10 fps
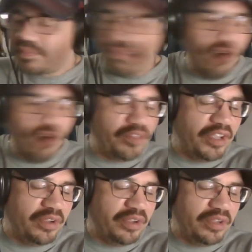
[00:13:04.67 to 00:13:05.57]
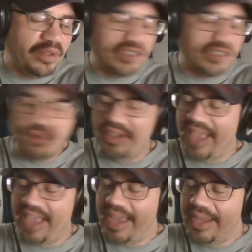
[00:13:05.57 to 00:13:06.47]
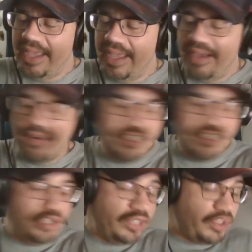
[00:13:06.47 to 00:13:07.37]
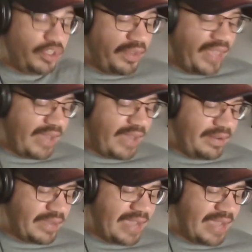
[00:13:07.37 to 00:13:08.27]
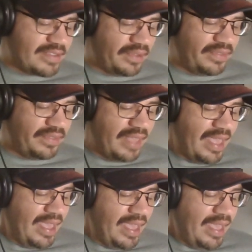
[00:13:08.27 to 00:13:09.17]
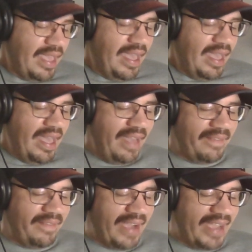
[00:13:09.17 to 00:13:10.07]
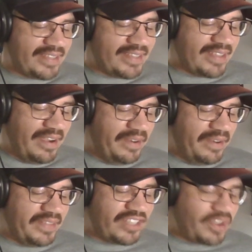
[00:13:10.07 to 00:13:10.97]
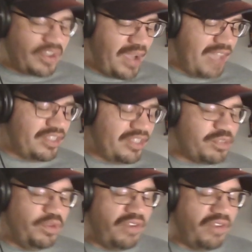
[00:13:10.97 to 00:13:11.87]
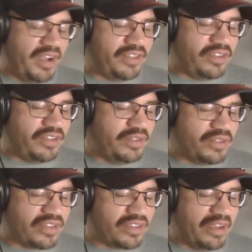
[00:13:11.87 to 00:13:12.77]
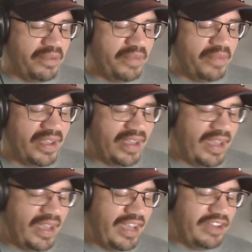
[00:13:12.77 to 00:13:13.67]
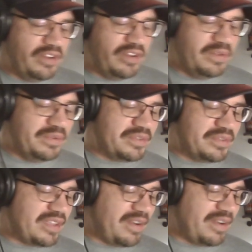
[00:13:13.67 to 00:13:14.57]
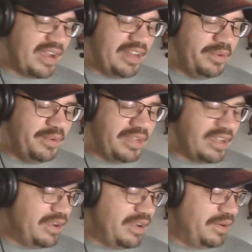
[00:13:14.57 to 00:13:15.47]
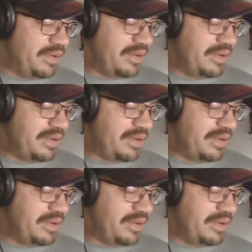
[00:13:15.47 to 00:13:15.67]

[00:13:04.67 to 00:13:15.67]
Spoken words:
hopefully you'll enjoy that, or you enjoyed that. Okay, so. All right, so let's go ahead and let's move on to some news. All right, here we go.